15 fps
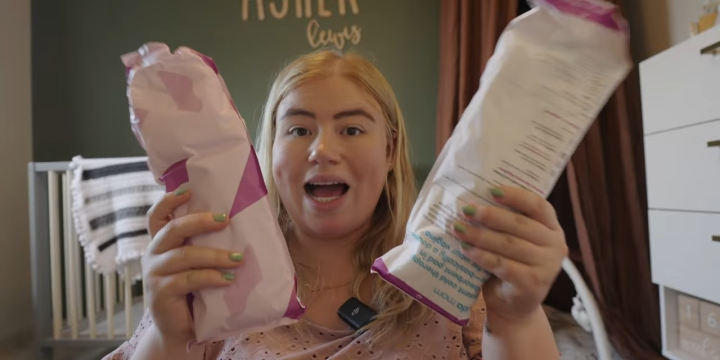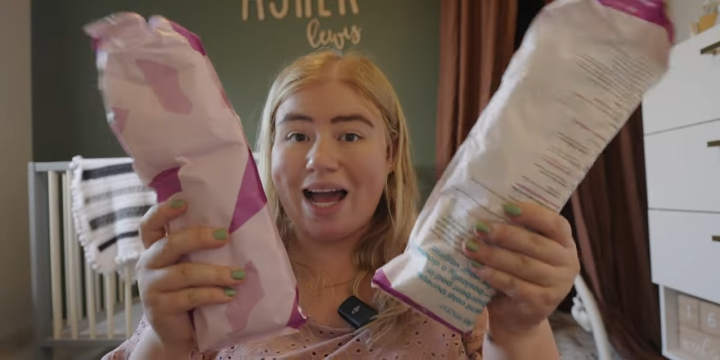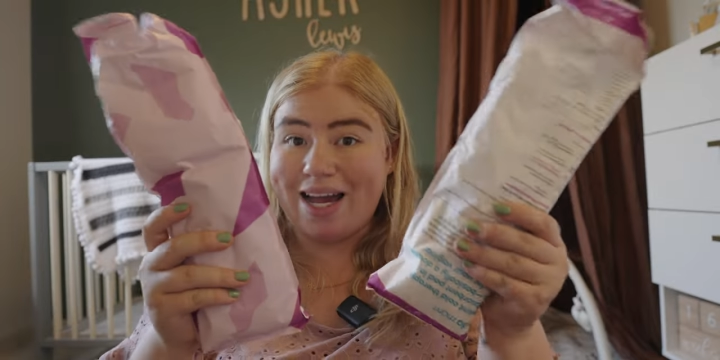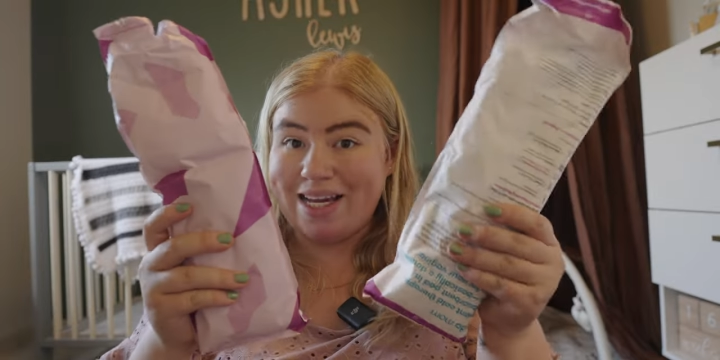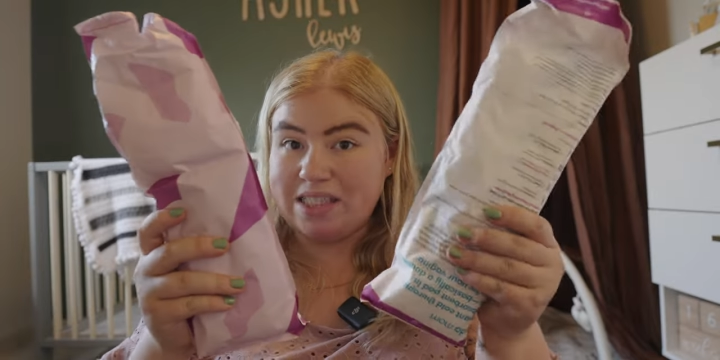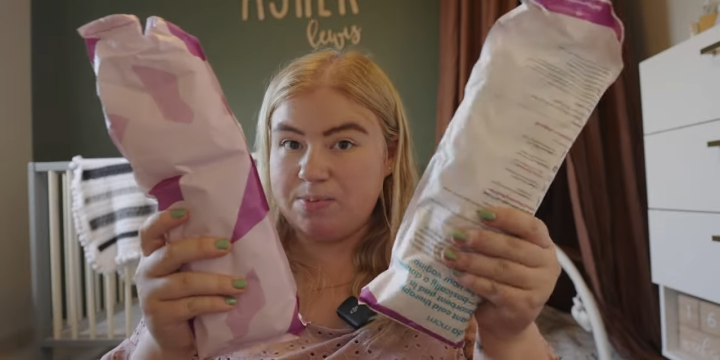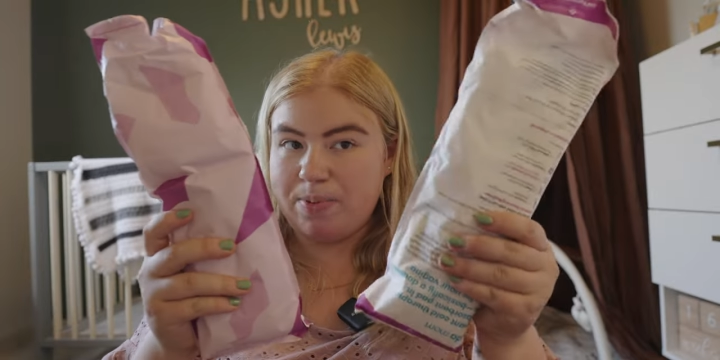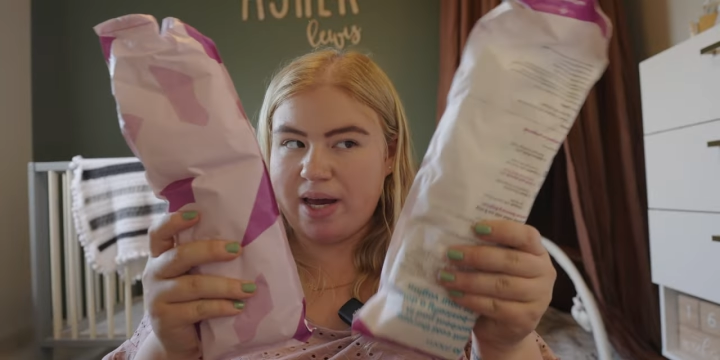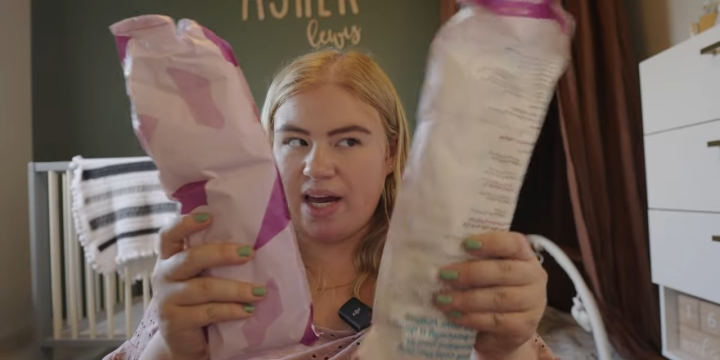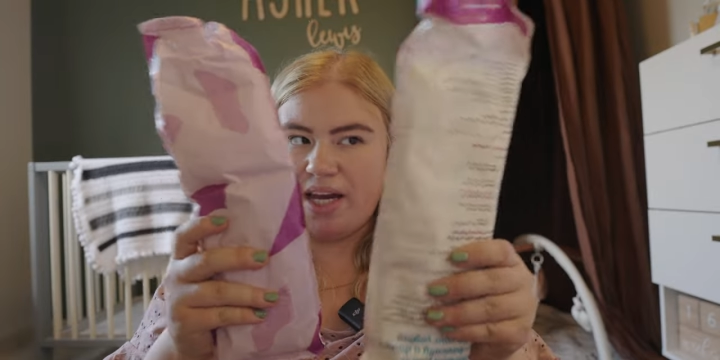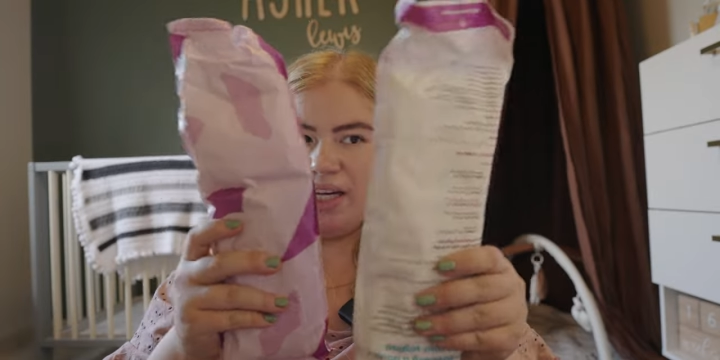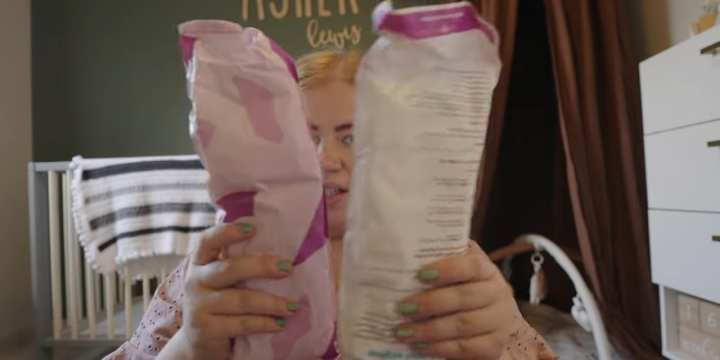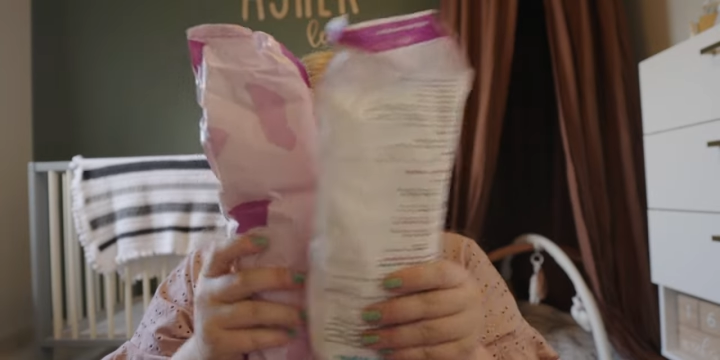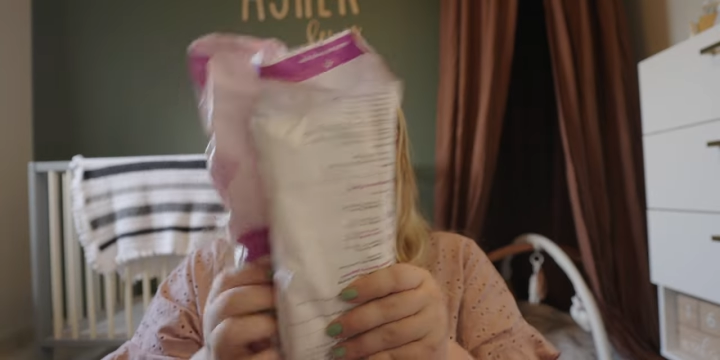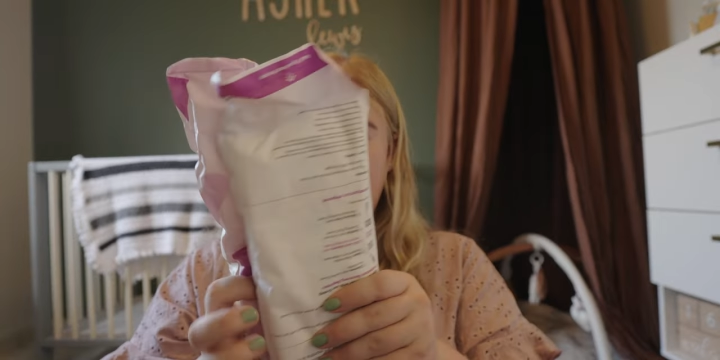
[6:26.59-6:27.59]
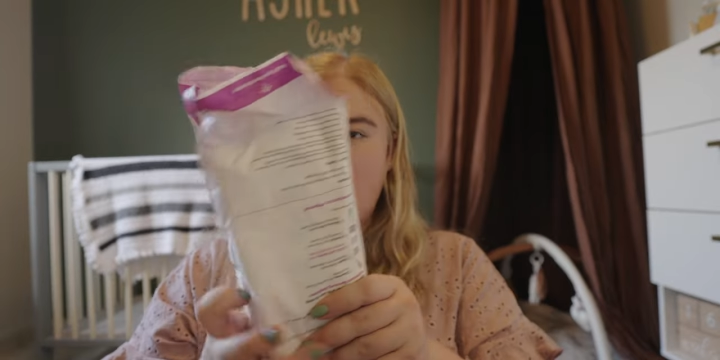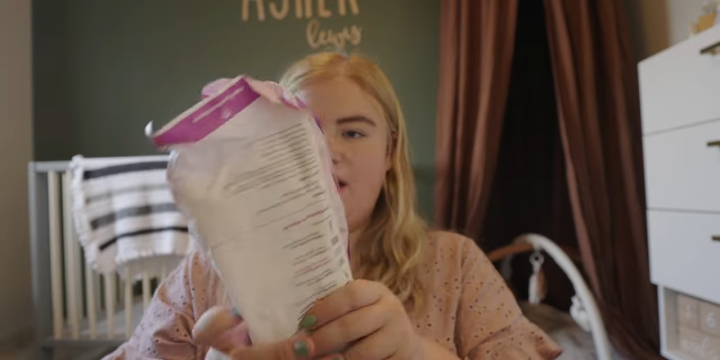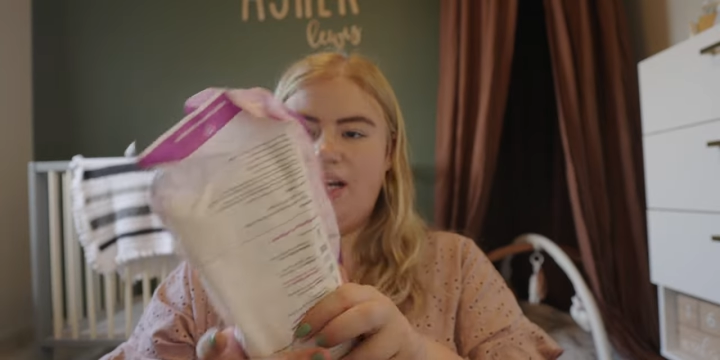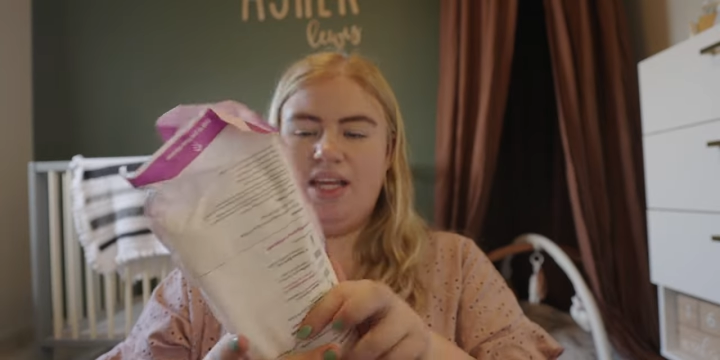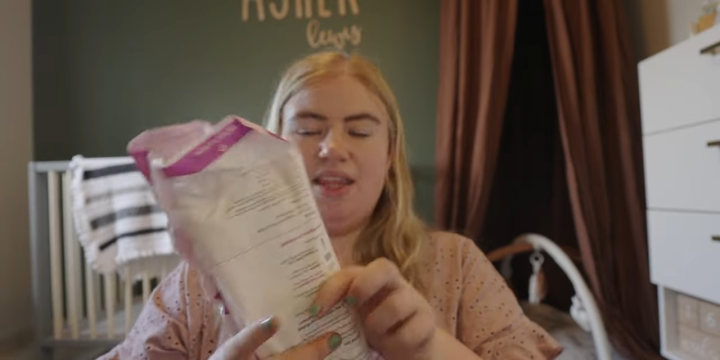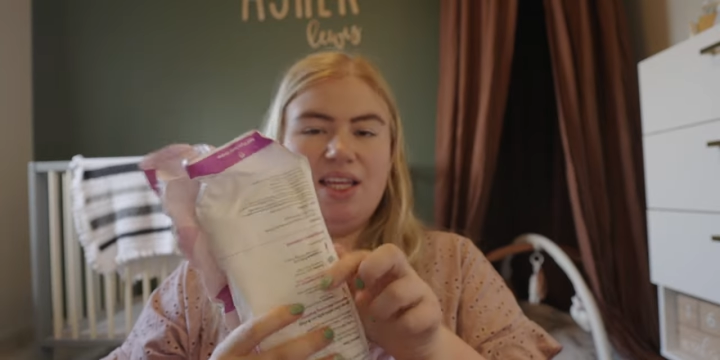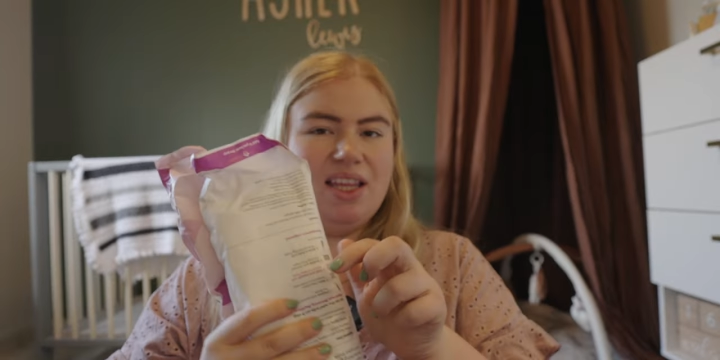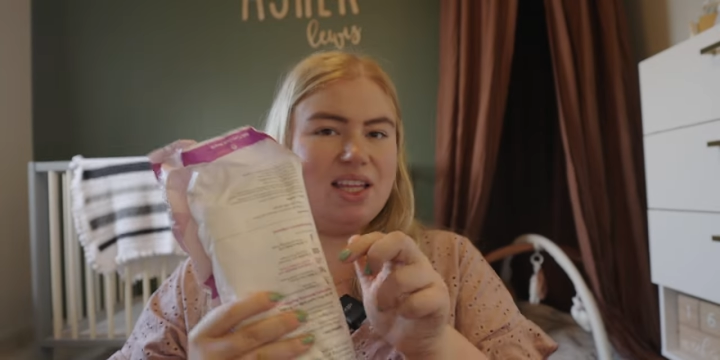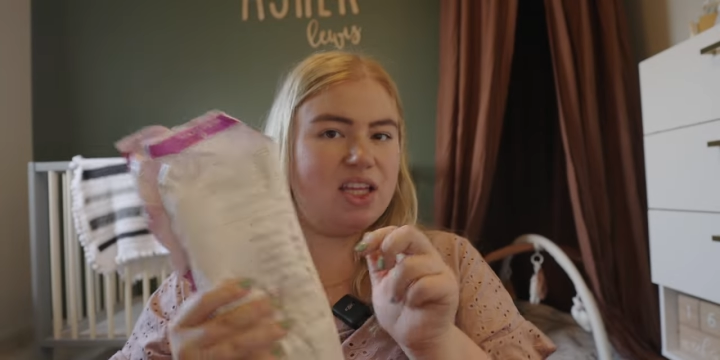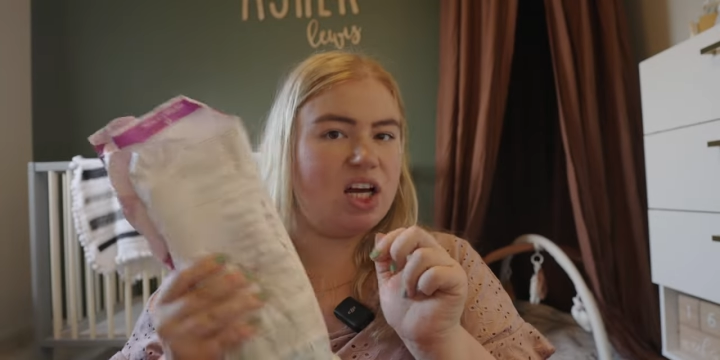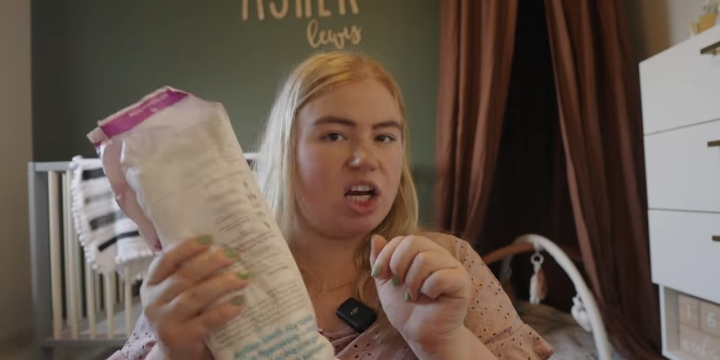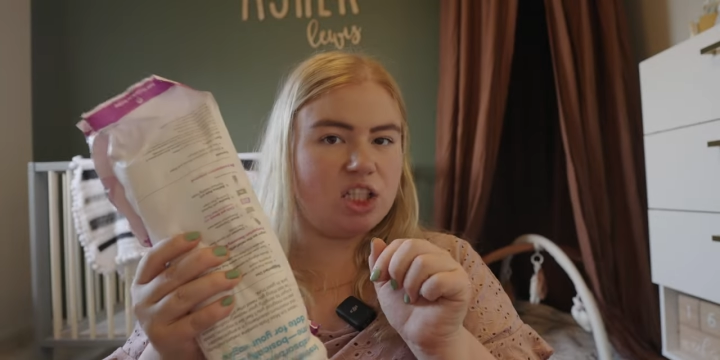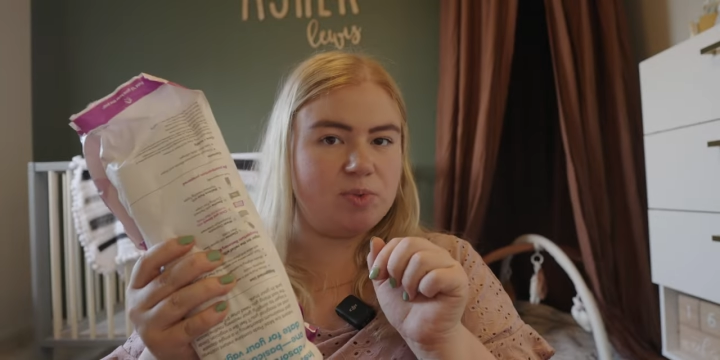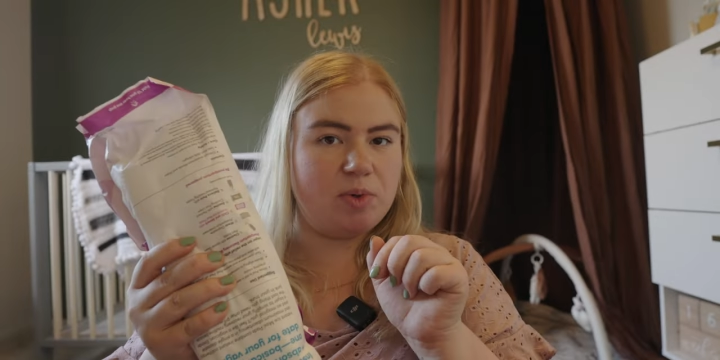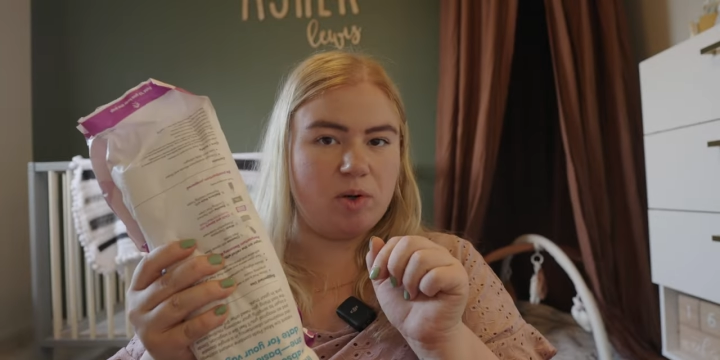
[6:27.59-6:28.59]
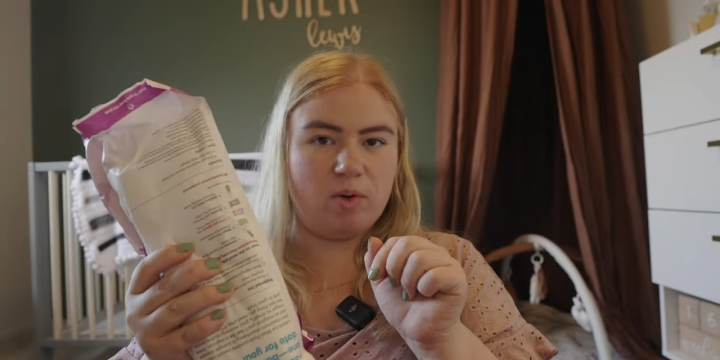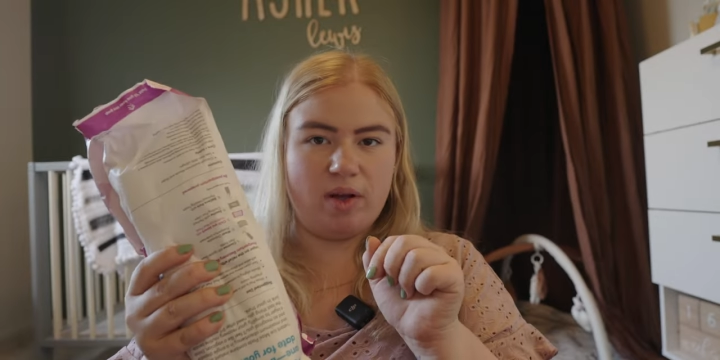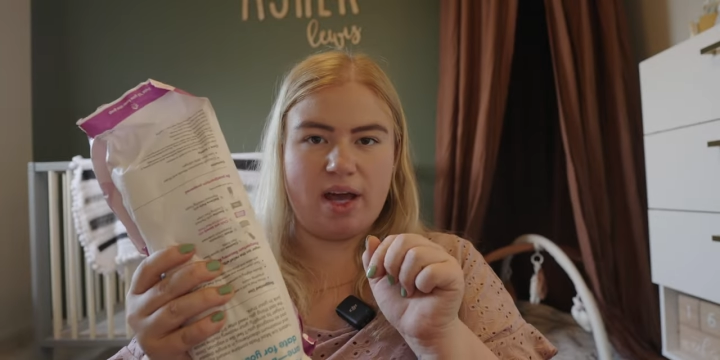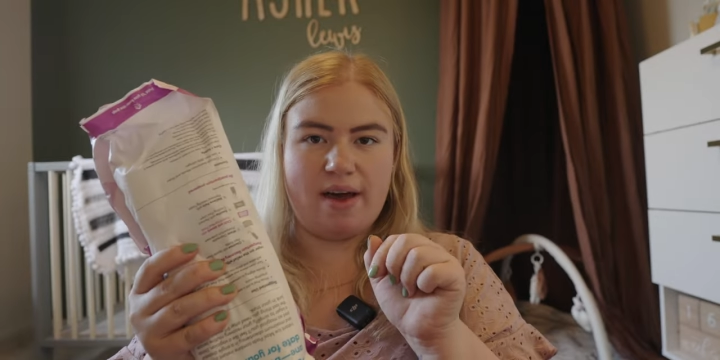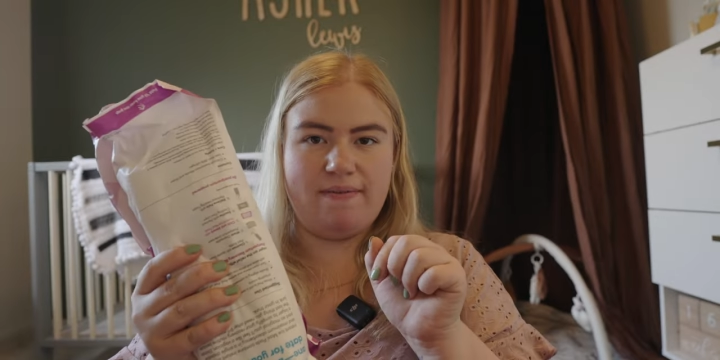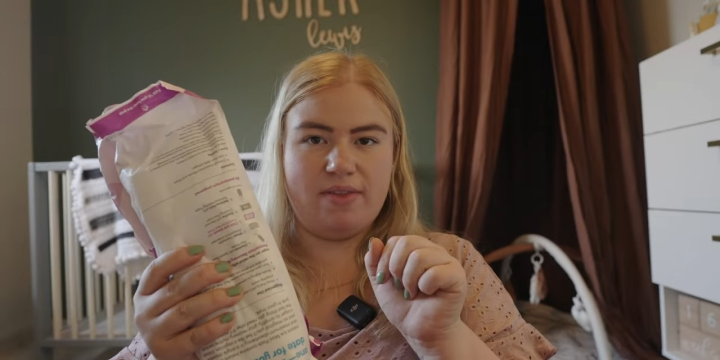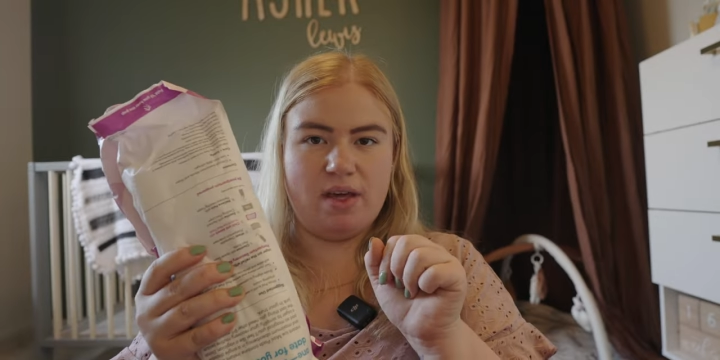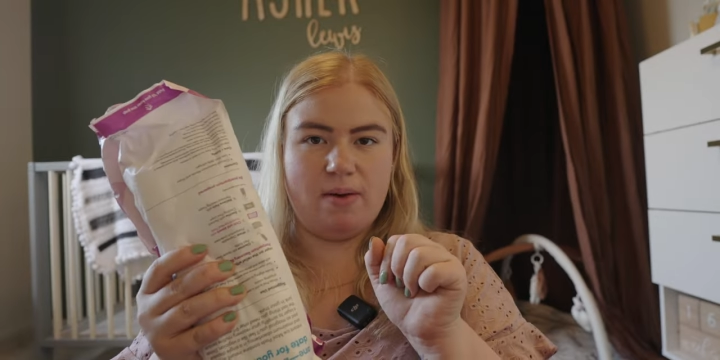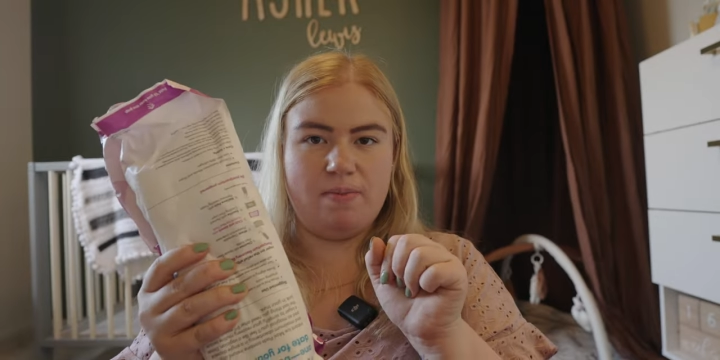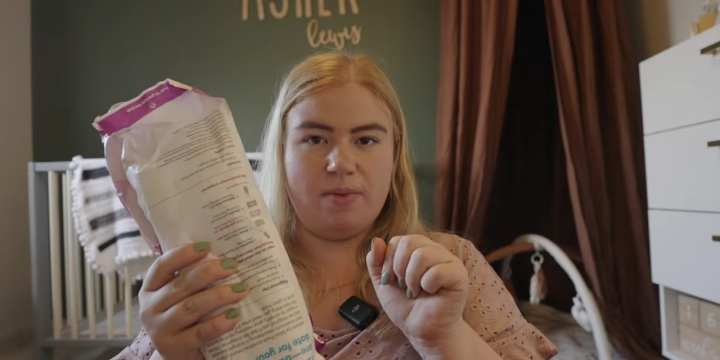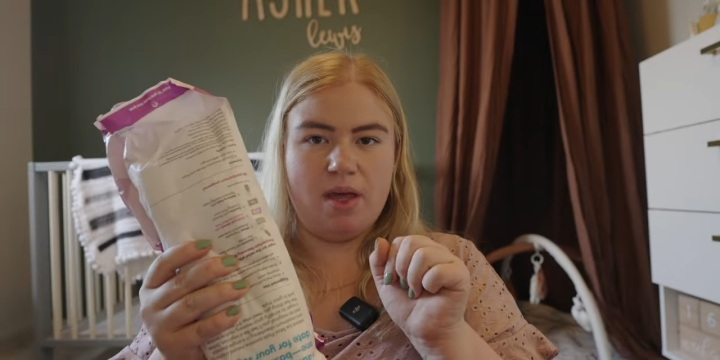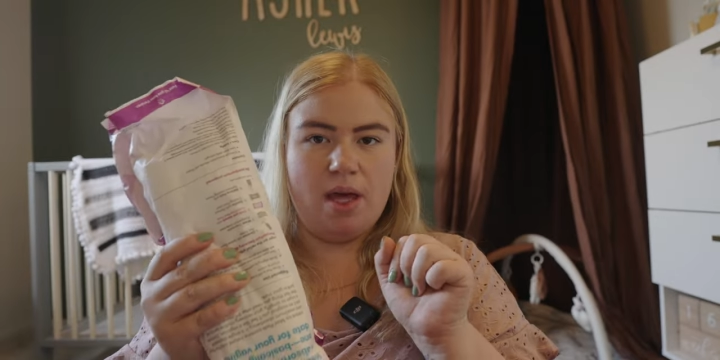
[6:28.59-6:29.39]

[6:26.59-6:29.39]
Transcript: ice packs. Again, I think that the hospital will have them.